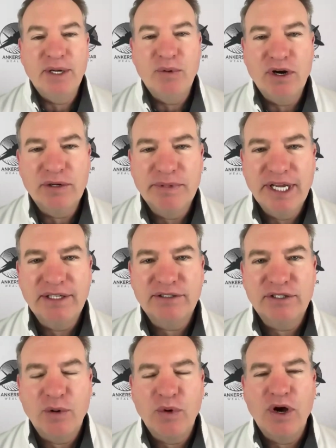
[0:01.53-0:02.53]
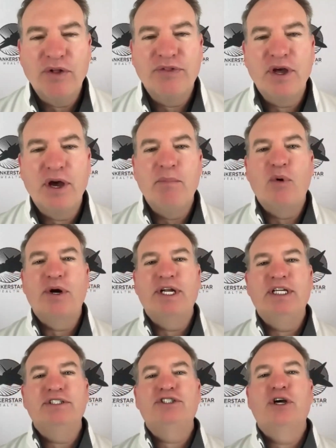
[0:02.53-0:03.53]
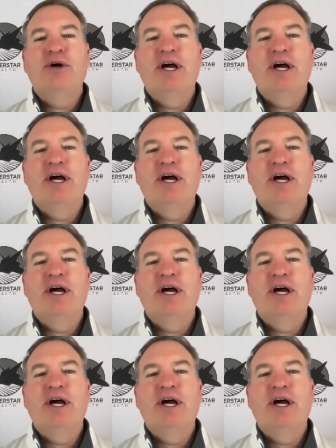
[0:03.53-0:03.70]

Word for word: Welcome to the Ankerstar Wealth uh, Morning Show.